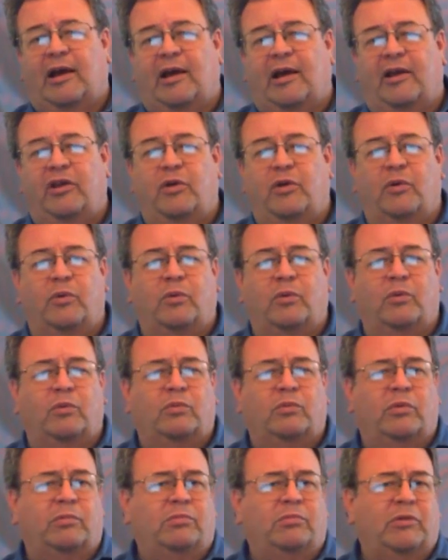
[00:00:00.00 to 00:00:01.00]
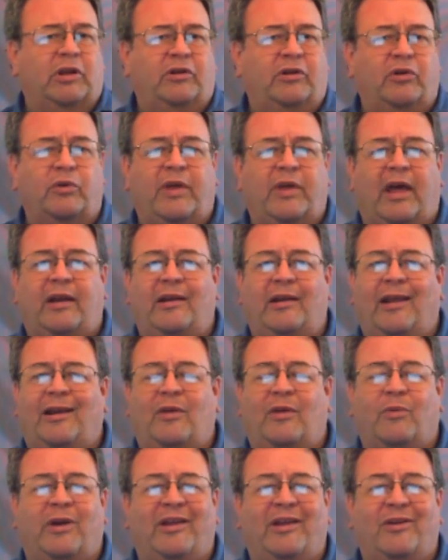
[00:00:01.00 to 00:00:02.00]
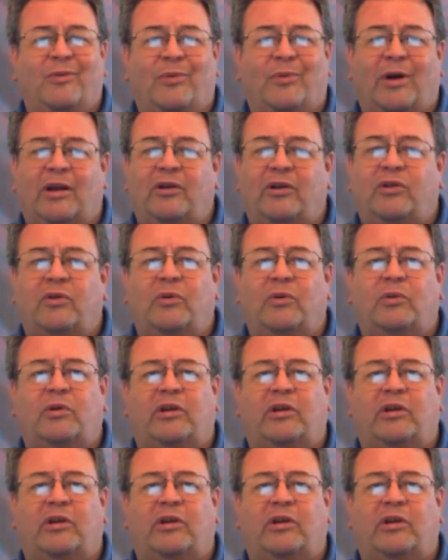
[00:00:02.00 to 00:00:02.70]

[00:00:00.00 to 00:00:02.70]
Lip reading: You can do that in any way you want to.